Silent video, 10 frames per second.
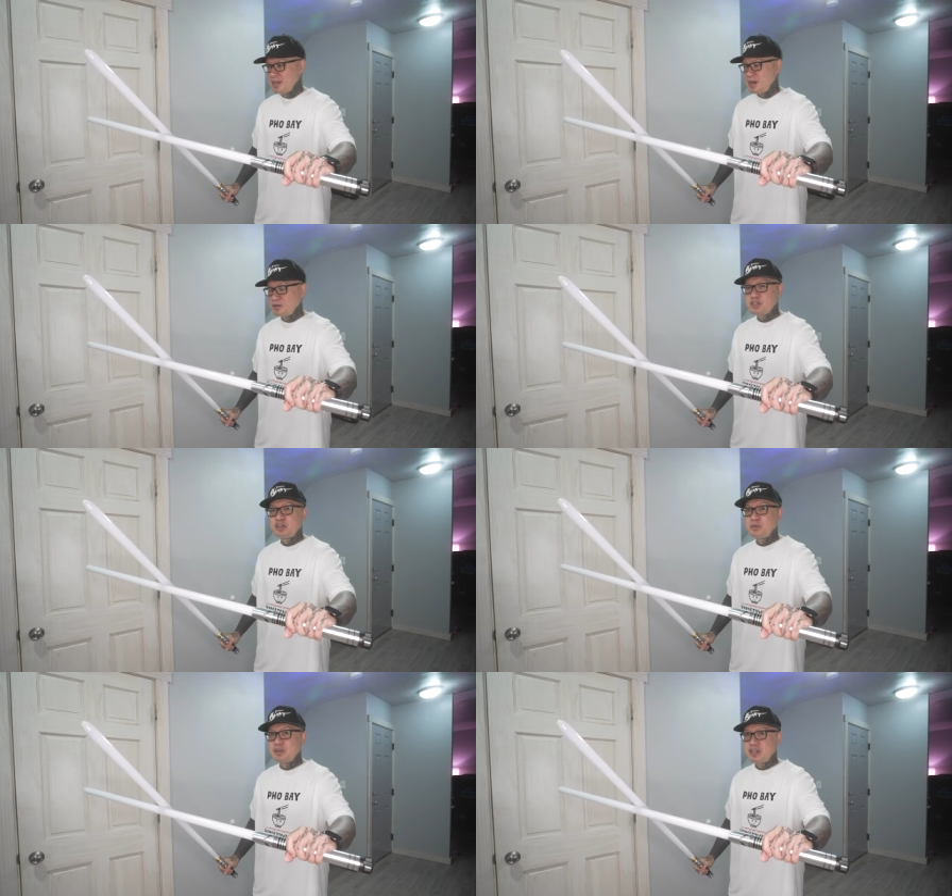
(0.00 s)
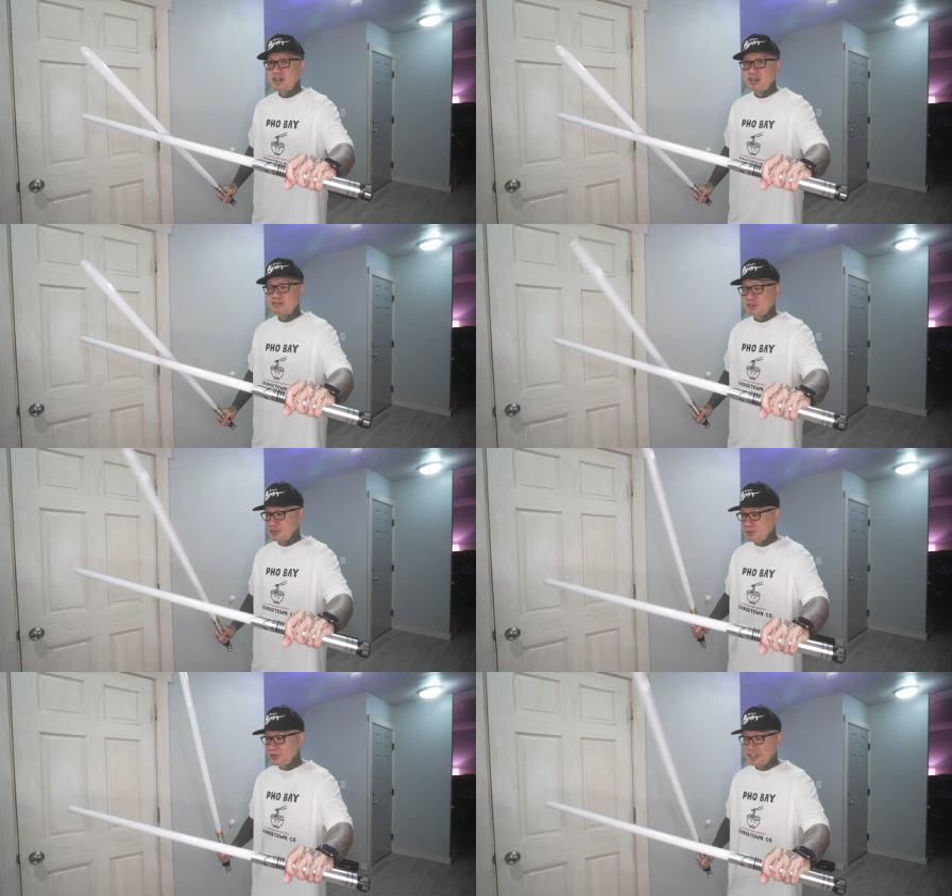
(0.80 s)
how durable they are for
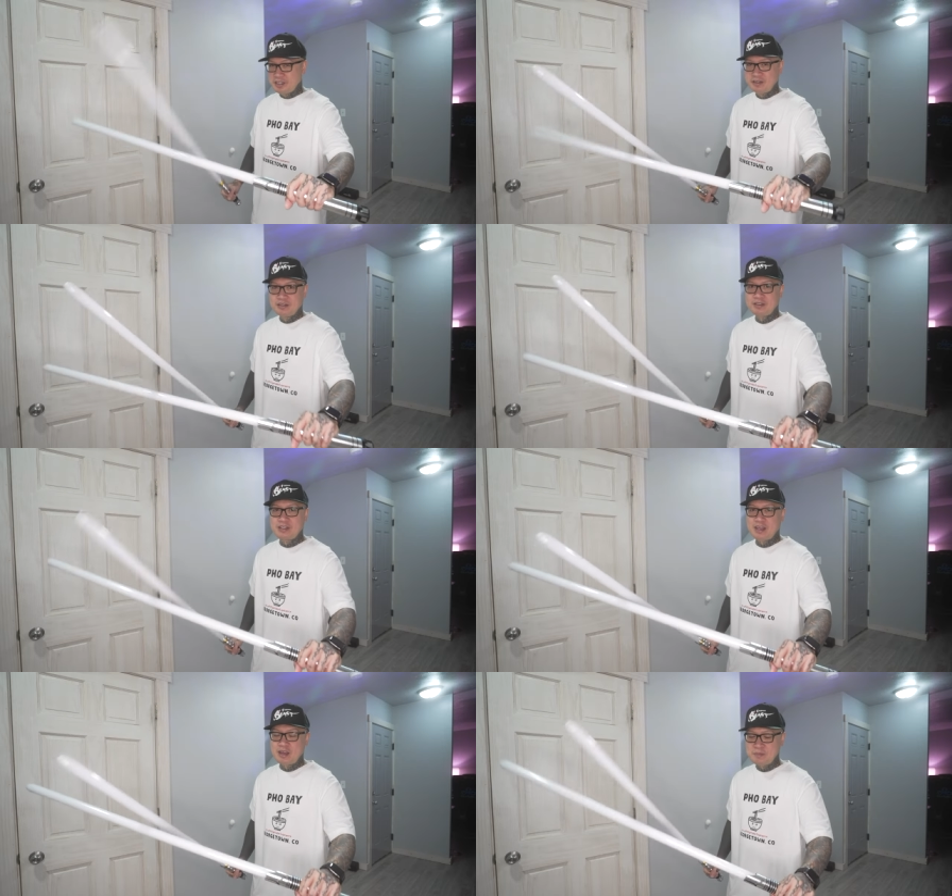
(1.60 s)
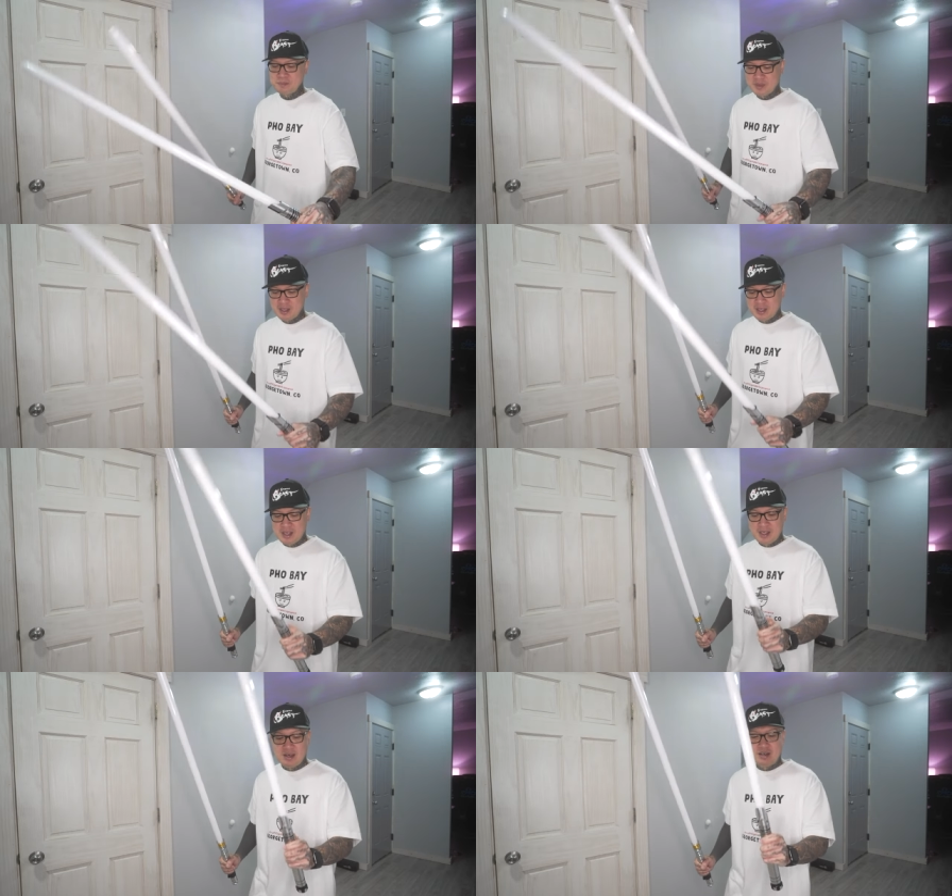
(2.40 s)
dueling. Okay?
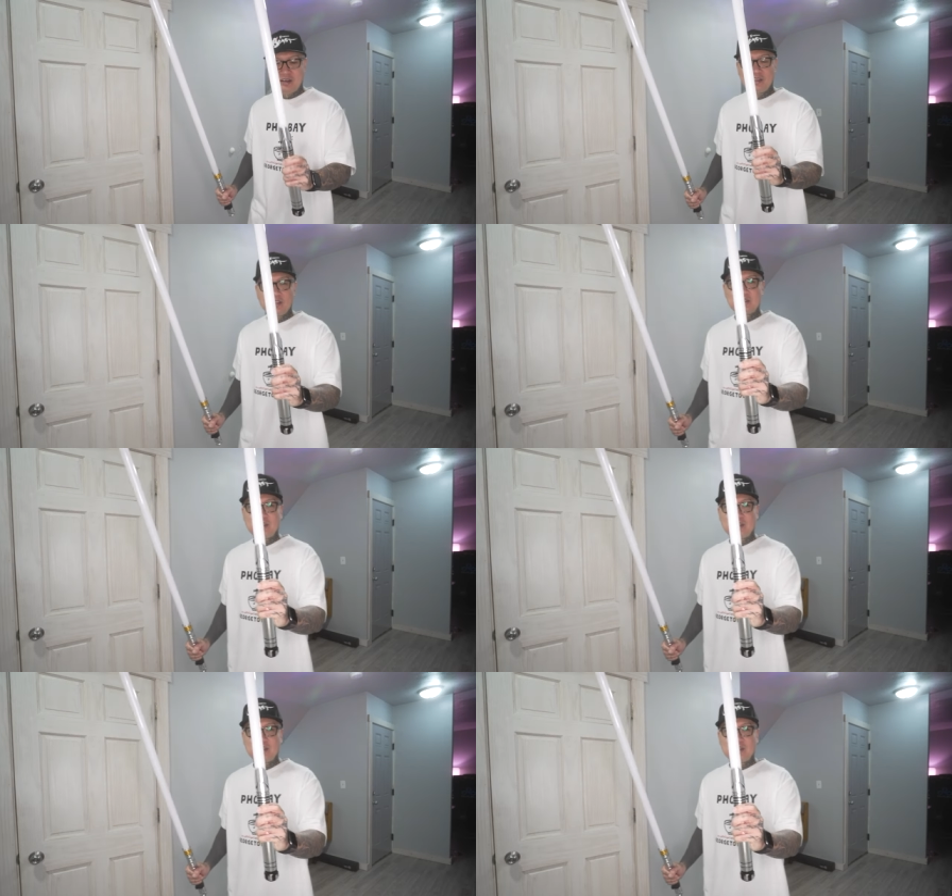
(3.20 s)
Uh, this